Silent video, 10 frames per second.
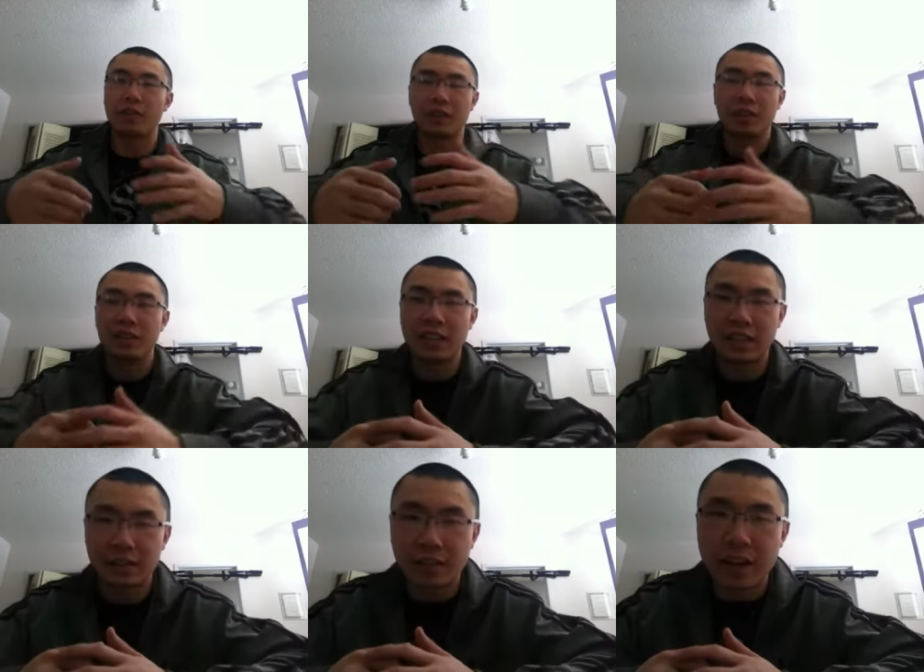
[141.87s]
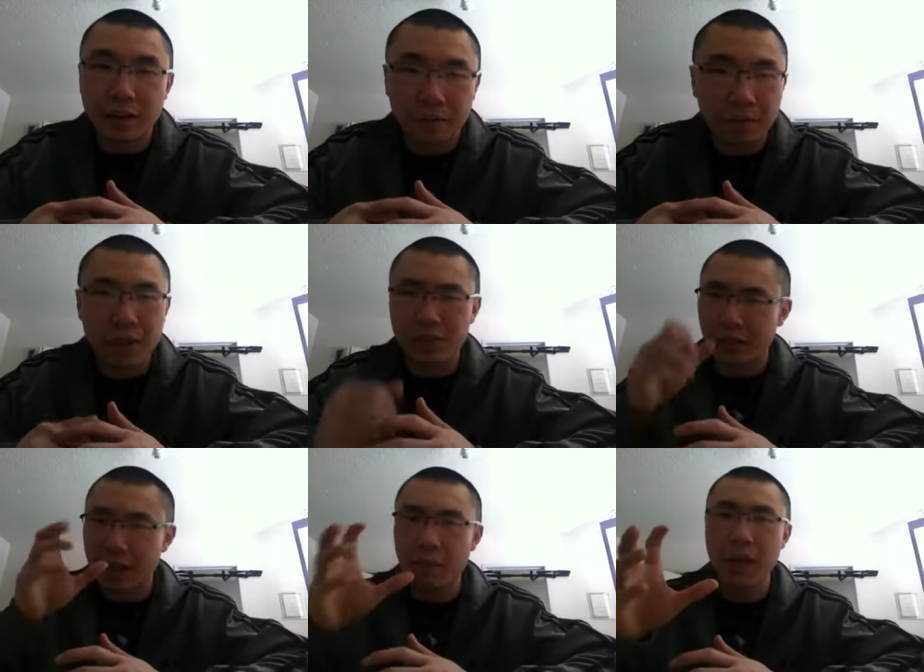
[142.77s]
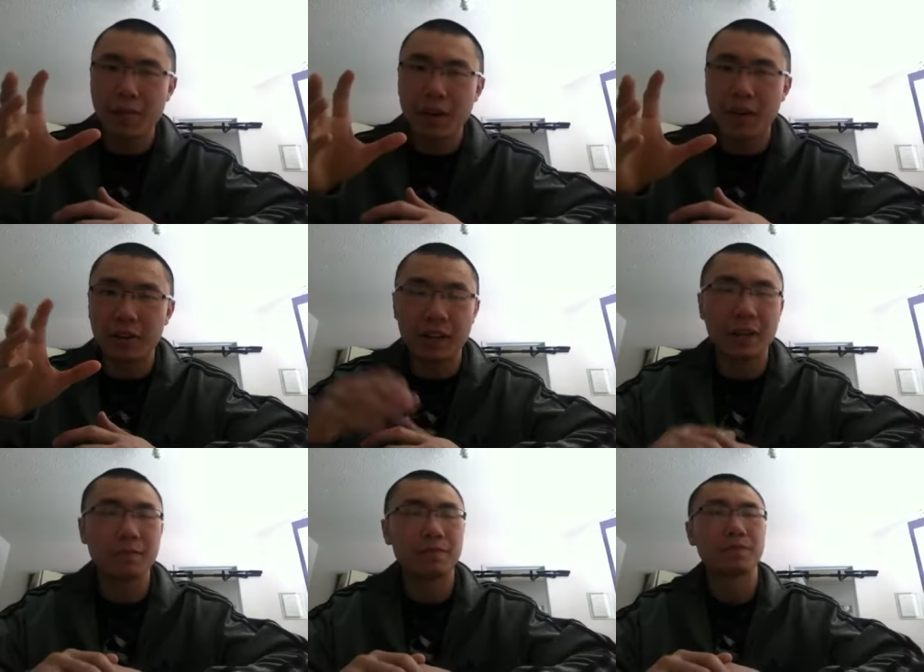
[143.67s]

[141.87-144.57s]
to take you down. So keep that in mind, okay?